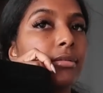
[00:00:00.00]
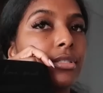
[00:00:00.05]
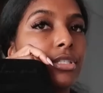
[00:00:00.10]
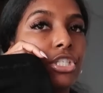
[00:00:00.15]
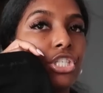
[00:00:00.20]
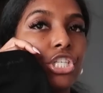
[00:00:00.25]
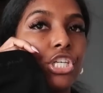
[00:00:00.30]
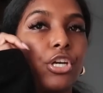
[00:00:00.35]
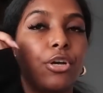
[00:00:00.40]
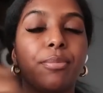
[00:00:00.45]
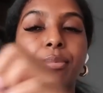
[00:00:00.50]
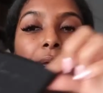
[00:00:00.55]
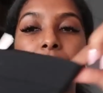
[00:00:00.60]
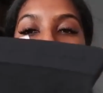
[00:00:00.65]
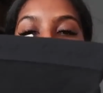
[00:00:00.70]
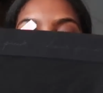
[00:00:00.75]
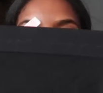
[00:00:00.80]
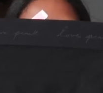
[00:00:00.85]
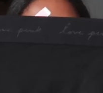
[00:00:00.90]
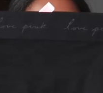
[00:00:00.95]
chill
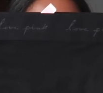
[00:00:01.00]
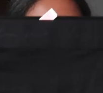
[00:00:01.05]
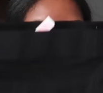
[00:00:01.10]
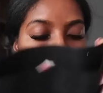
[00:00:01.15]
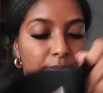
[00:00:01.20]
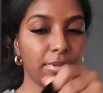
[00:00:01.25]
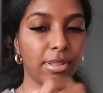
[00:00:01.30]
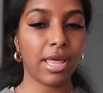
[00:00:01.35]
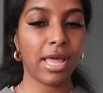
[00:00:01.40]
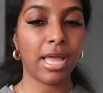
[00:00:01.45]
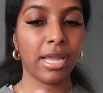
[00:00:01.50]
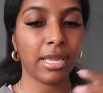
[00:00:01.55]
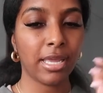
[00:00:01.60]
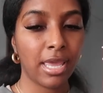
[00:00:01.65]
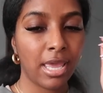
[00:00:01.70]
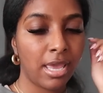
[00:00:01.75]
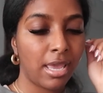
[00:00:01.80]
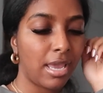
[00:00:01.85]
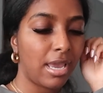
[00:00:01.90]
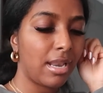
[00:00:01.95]
panty, black,
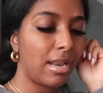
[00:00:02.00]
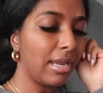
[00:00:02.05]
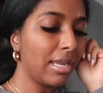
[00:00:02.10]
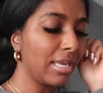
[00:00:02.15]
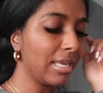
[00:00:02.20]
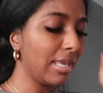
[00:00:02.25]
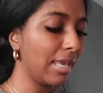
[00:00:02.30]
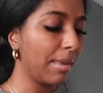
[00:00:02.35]
and I can